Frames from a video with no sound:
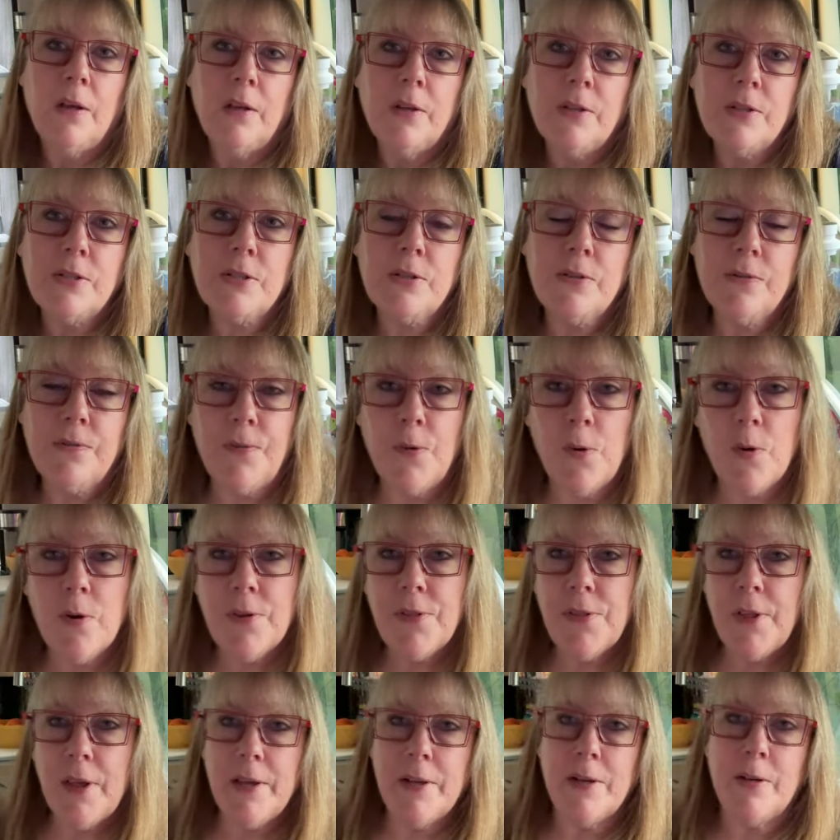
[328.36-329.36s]
So the
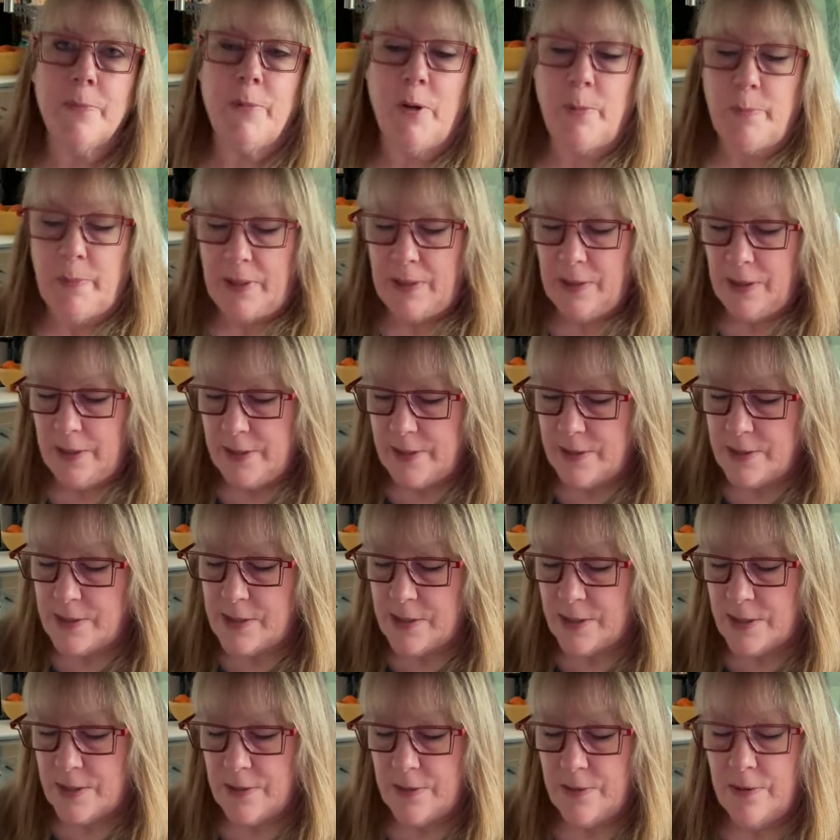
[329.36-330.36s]
fourth item on my
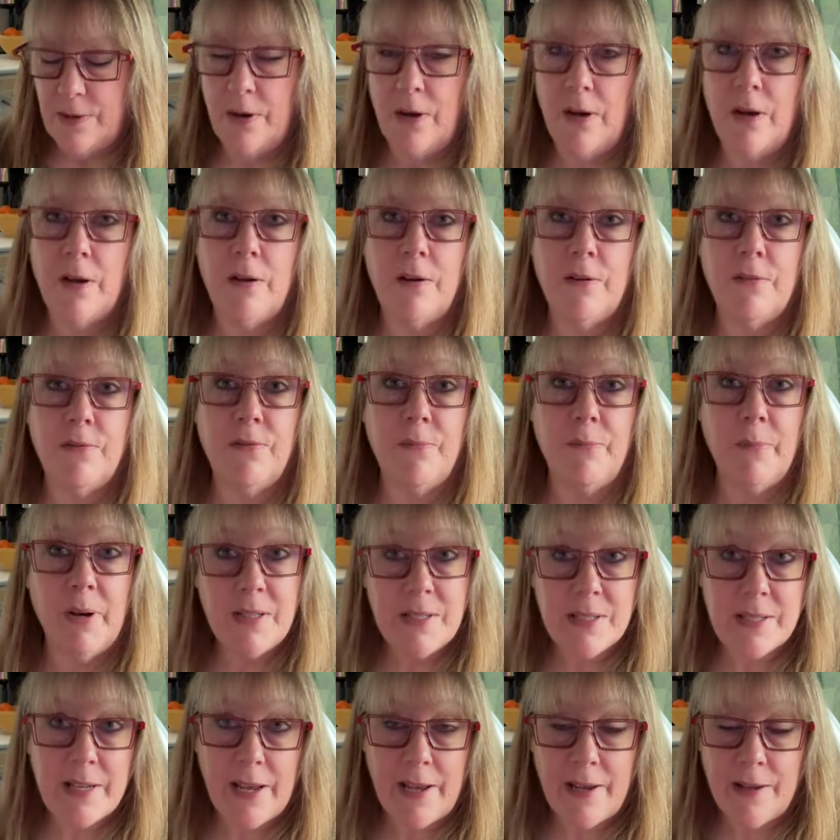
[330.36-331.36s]
list of
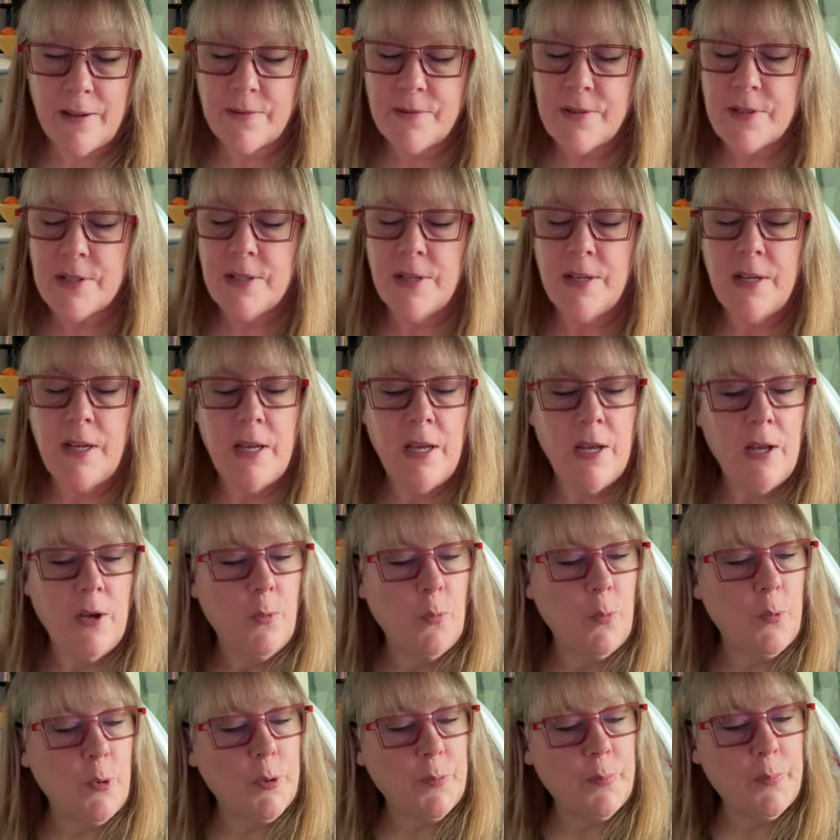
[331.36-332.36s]
must-haves
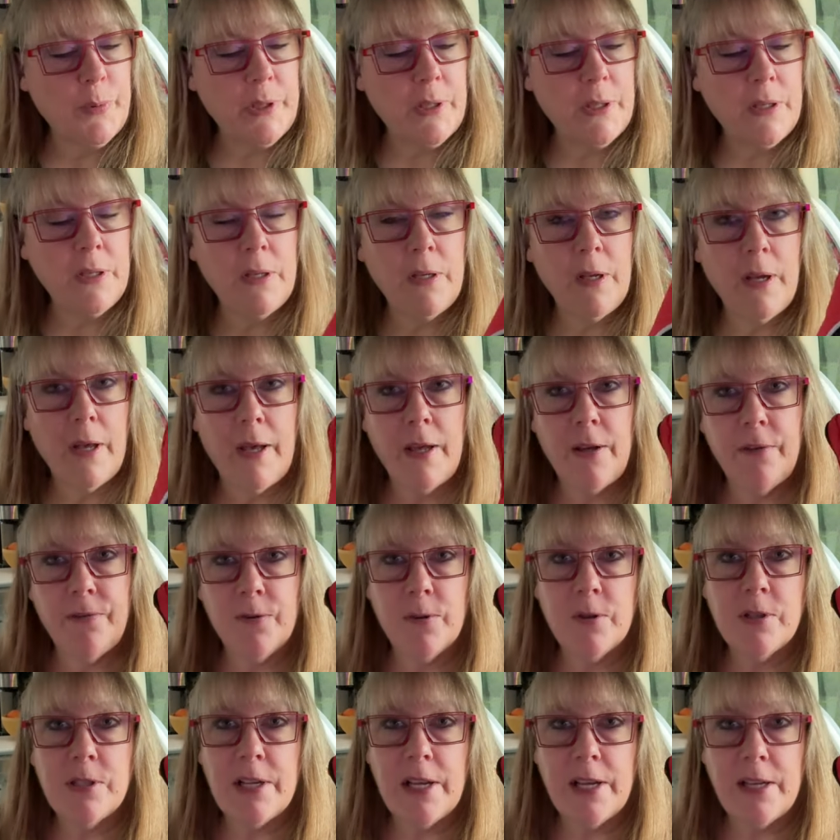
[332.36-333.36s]
would be a
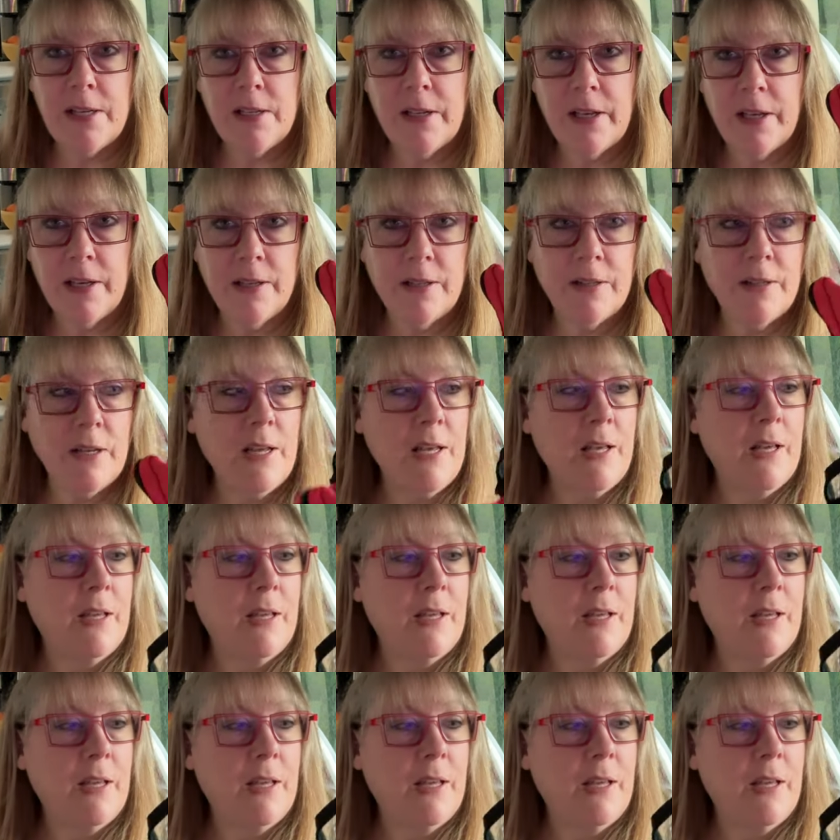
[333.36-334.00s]
first aid kit.